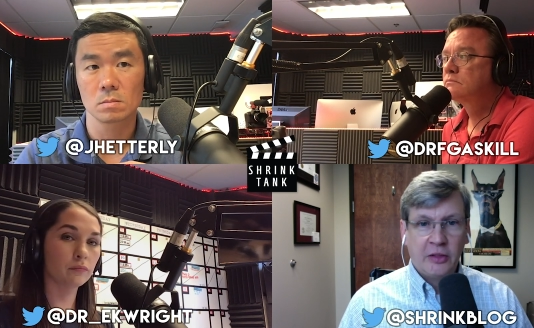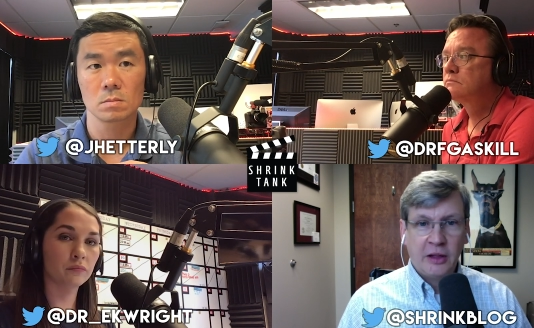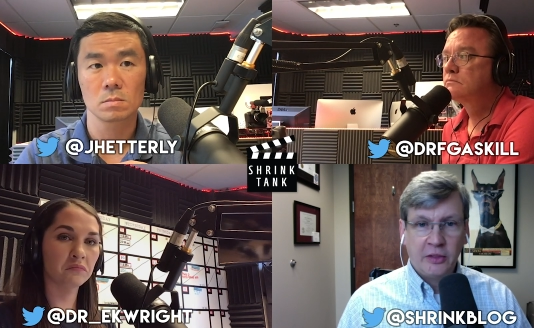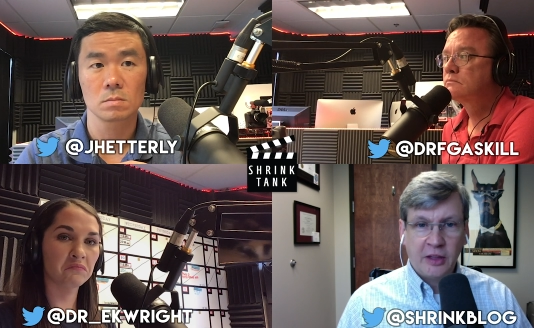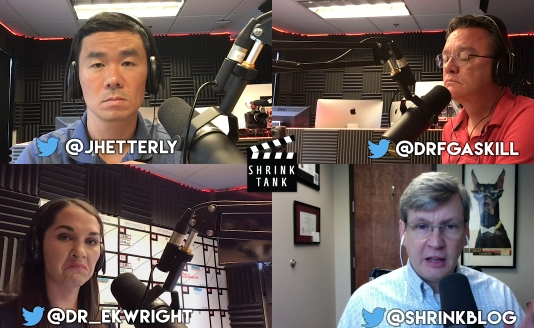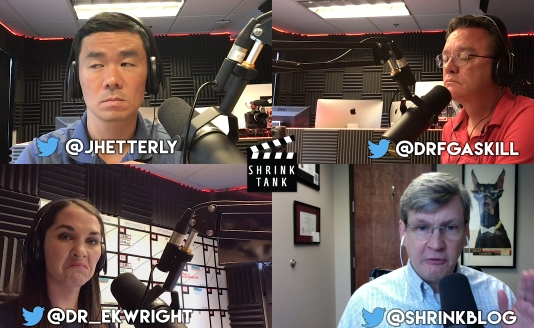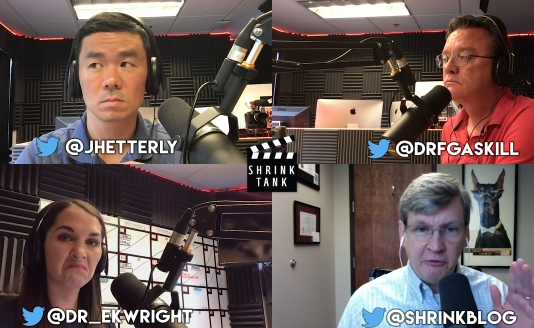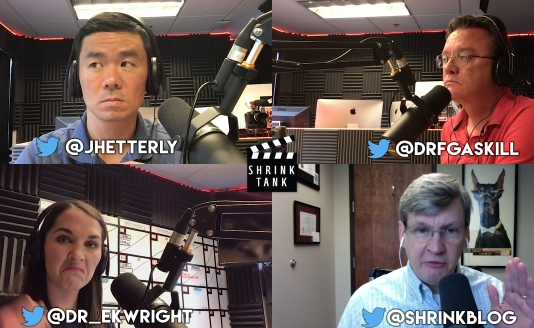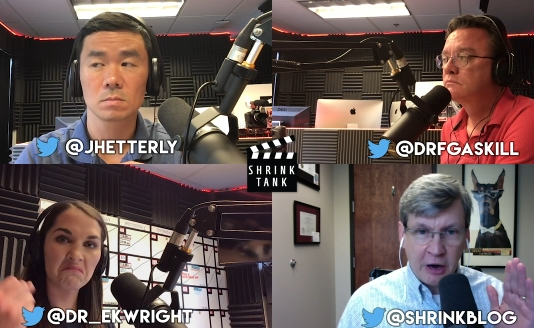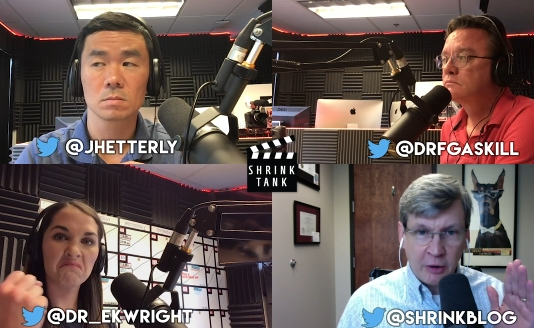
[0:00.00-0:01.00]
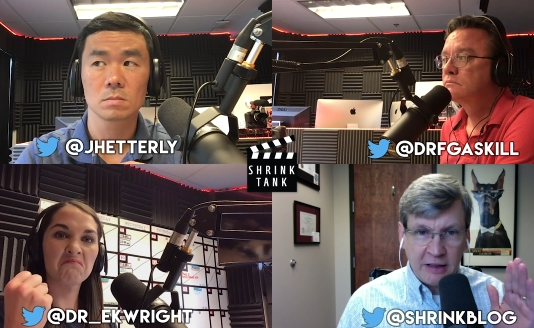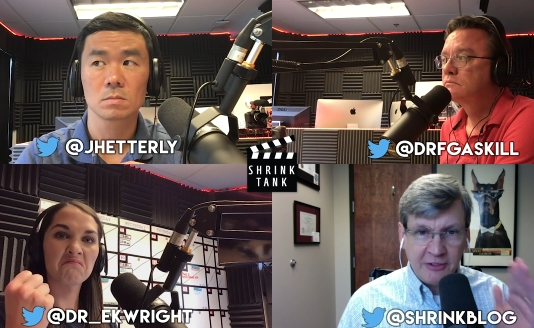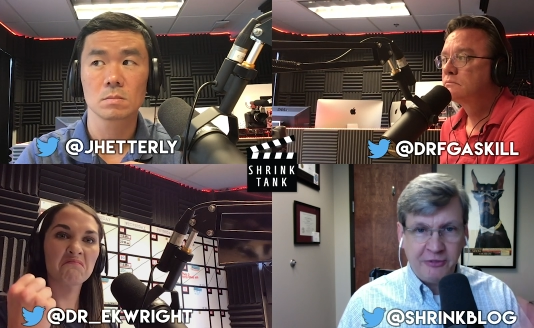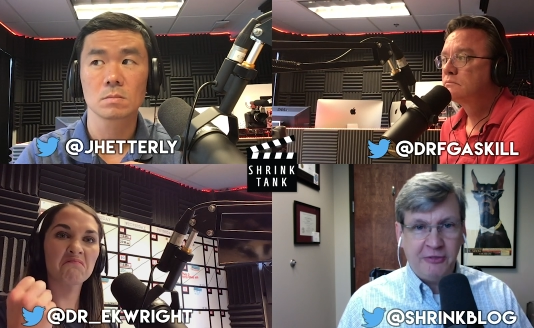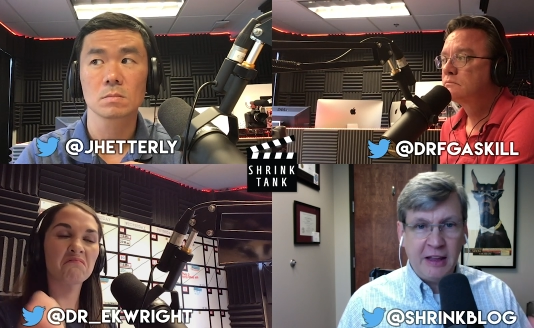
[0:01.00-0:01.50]
Speaker 1: they get very
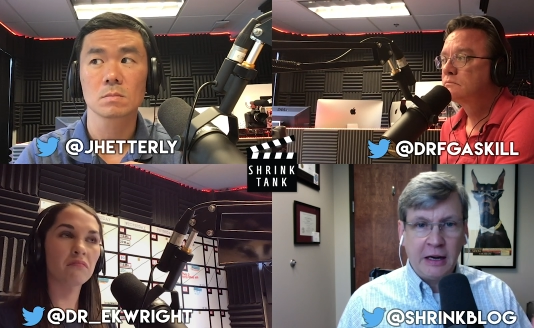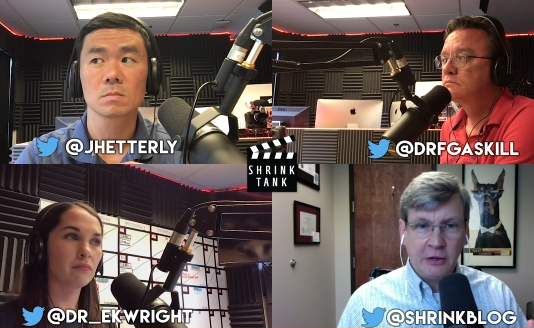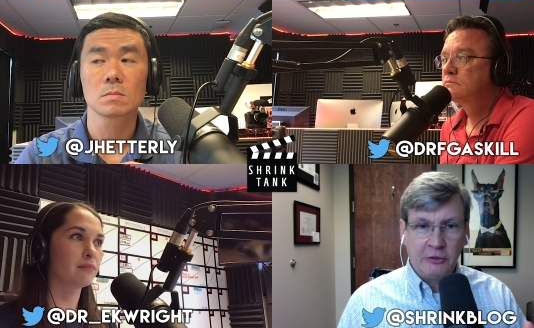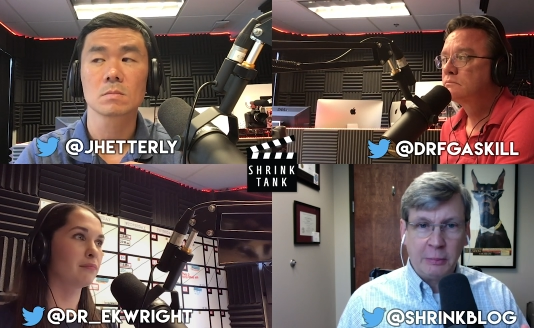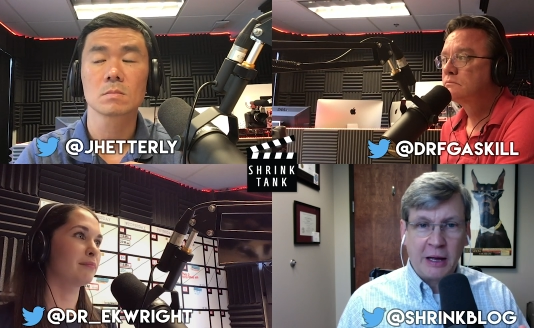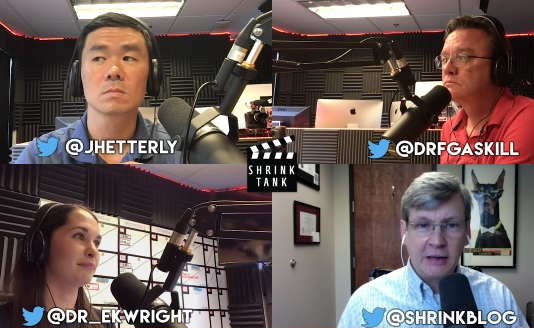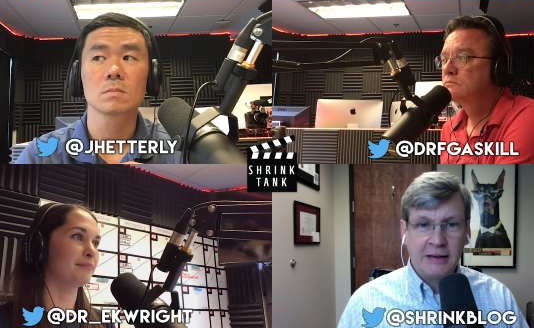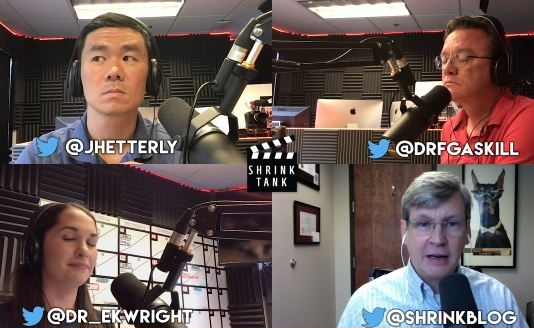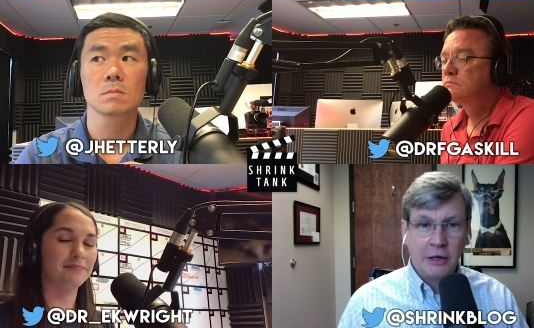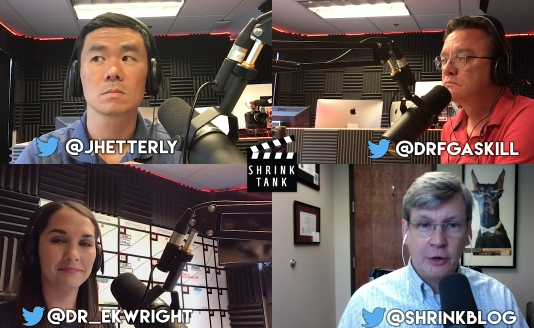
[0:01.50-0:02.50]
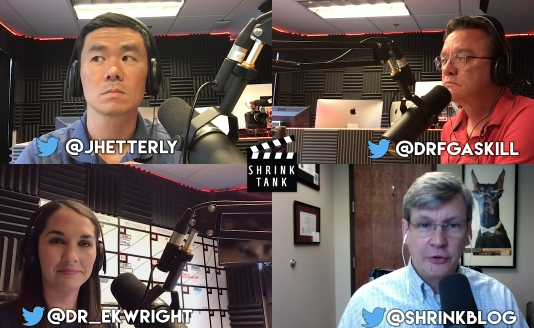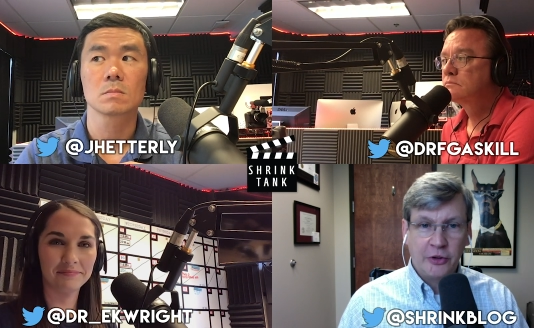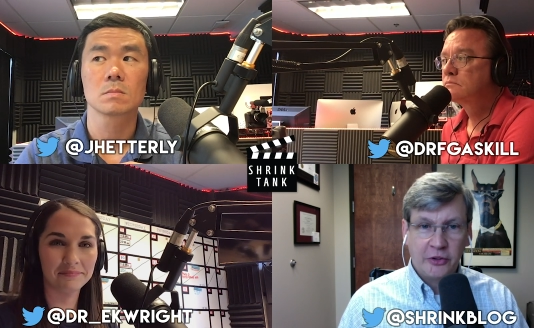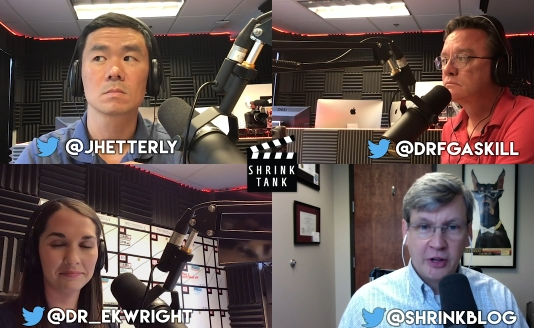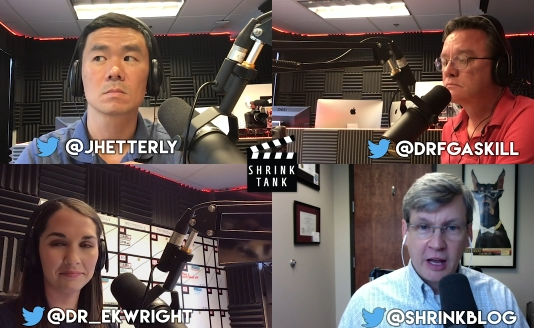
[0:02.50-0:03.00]
definitive about a
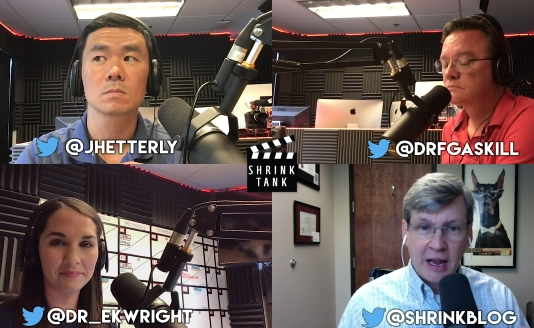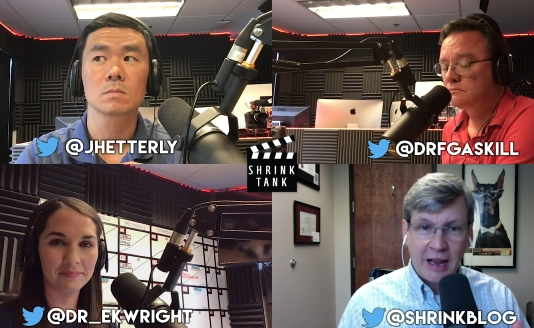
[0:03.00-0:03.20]
diagnosis.